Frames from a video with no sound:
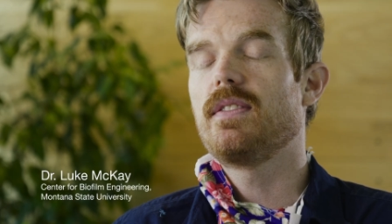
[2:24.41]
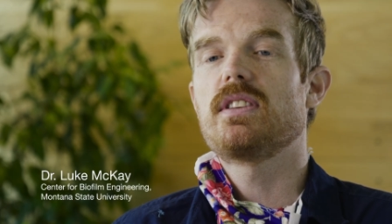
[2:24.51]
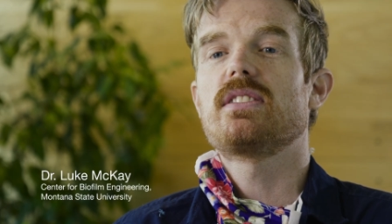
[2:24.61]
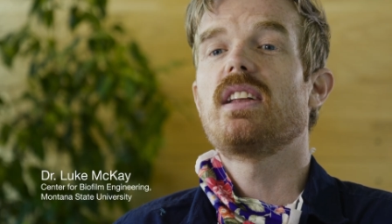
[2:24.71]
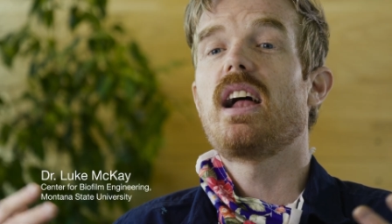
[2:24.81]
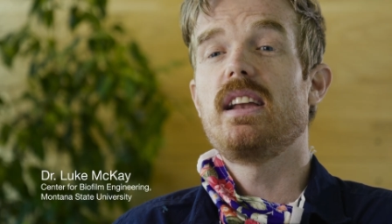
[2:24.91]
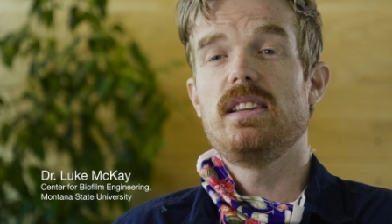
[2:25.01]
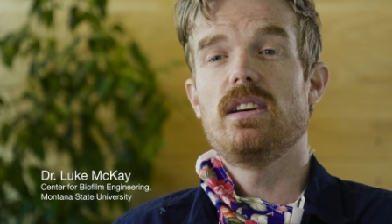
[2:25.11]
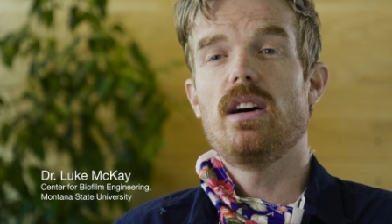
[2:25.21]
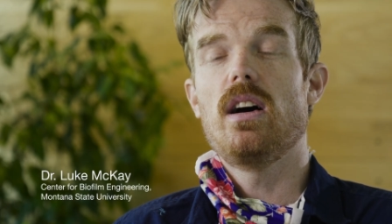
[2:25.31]
gives us an
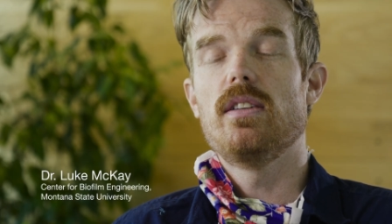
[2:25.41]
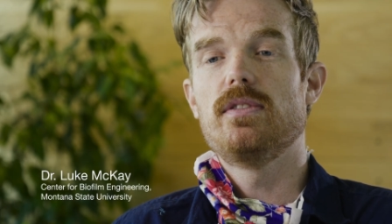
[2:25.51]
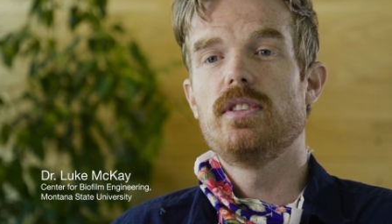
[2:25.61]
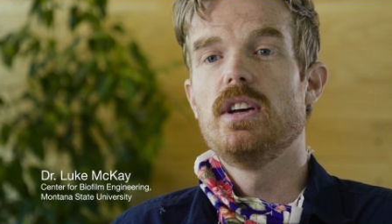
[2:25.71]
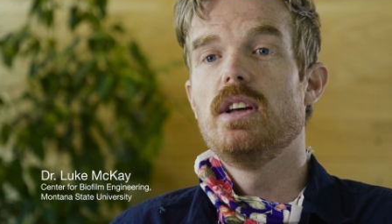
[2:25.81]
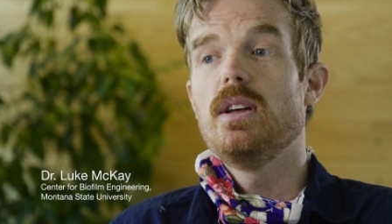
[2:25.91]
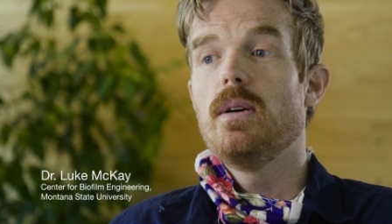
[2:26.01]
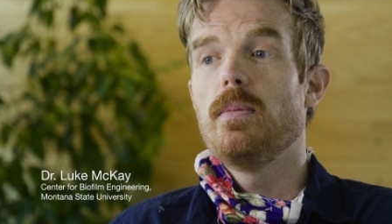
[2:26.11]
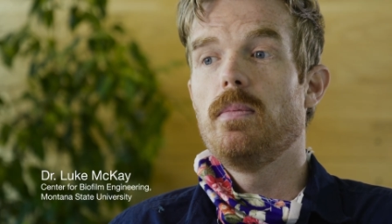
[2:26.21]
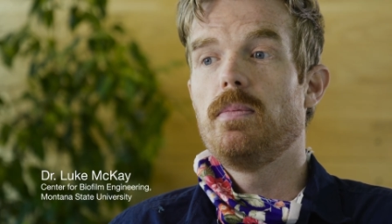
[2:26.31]
idea of
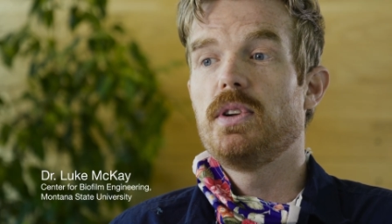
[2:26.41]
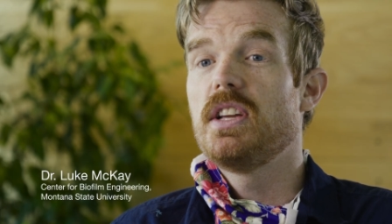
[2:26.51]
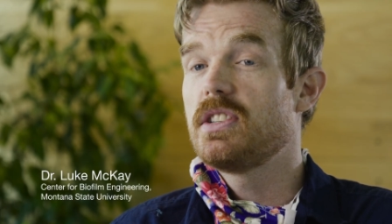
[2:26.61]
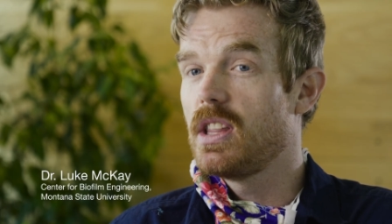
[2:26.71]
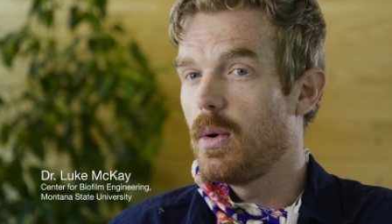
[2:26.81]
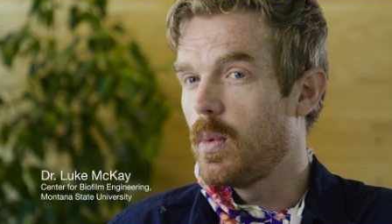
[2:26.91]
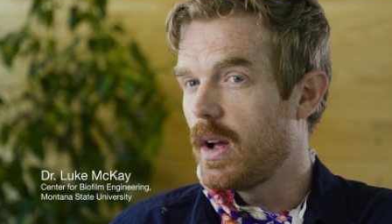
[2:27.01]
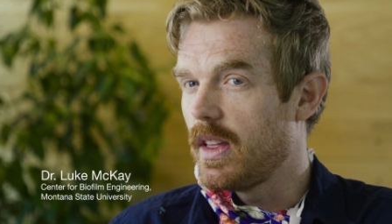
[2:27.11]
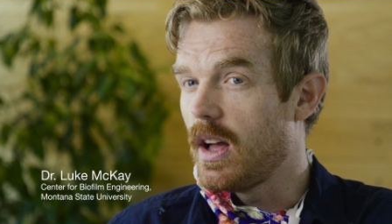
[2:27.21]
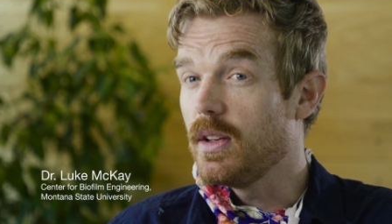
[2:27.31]
potentially
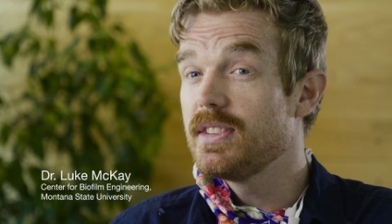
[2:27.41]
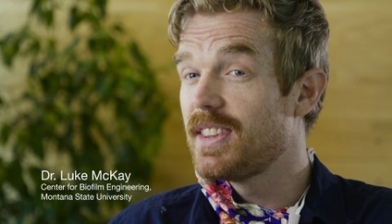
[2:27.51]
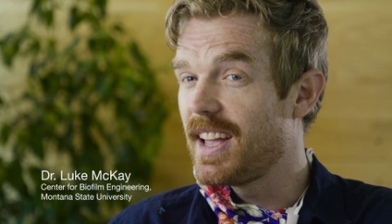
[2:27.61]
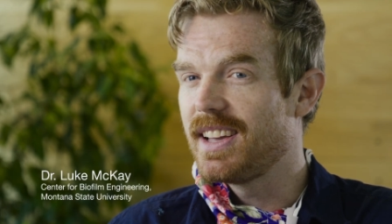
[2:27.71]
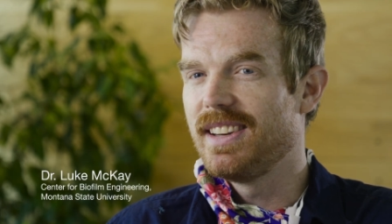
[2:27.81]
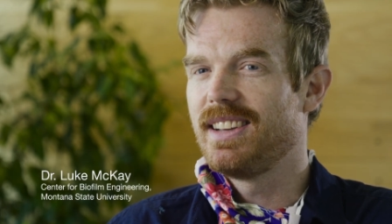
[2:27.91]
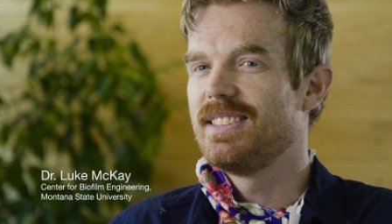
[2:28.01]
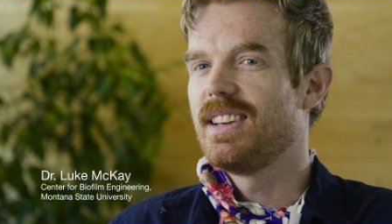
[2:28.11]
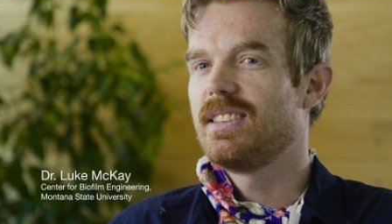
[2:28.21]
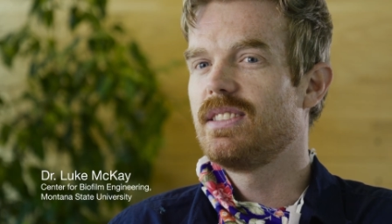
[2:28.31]
where else they could
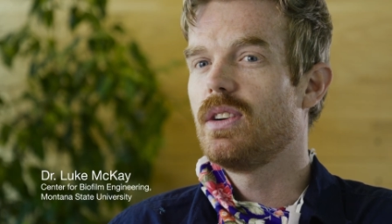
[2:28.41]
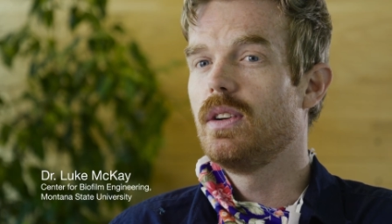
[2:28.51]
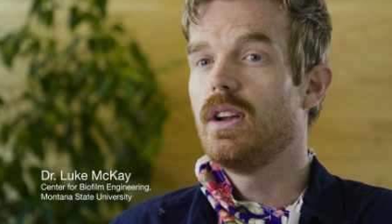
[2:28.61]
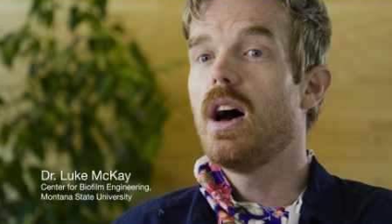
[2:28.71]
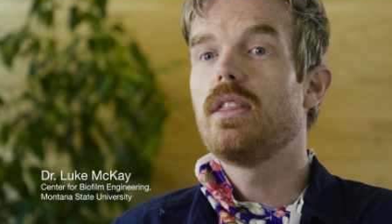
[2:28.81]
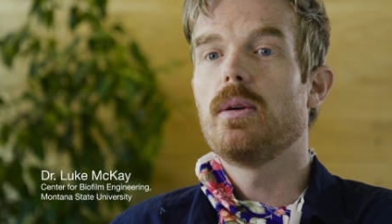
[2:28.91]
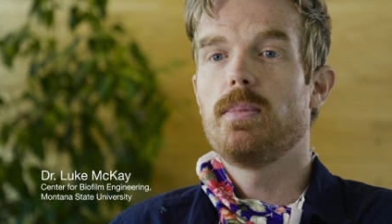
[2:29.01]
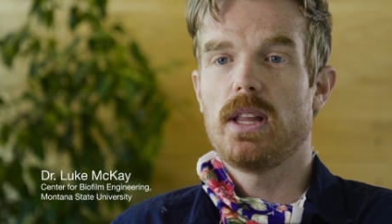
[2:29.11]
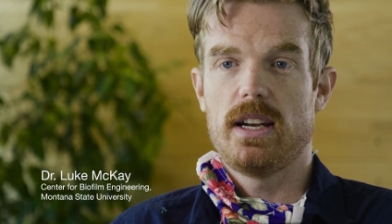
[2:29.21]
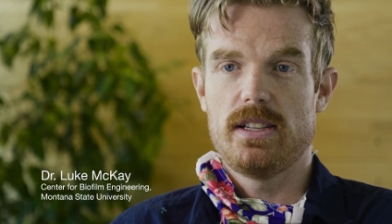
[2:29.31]
exist on other
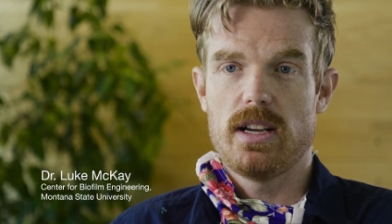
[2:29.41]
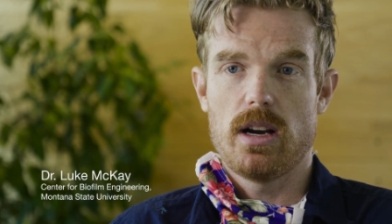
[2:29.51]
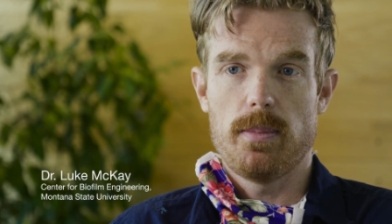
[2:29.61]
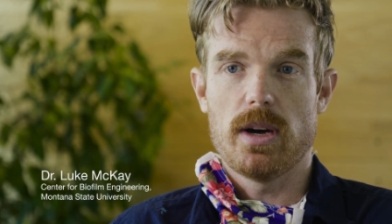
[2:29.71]
planetary